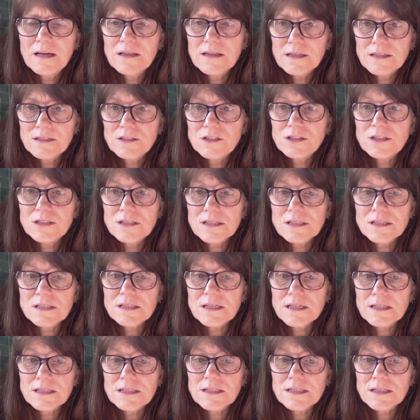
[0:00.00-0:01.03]
Then Jesus
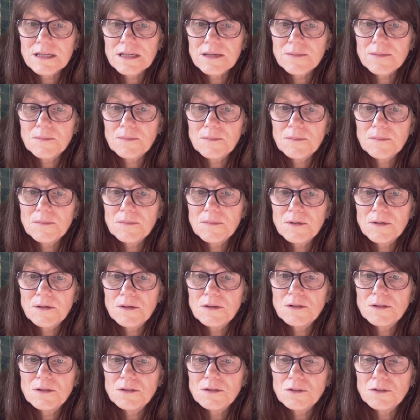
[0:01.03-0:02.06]
said to them,
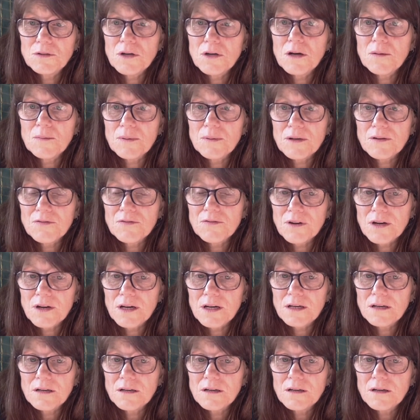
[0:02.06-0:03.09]
"Do not be afraid.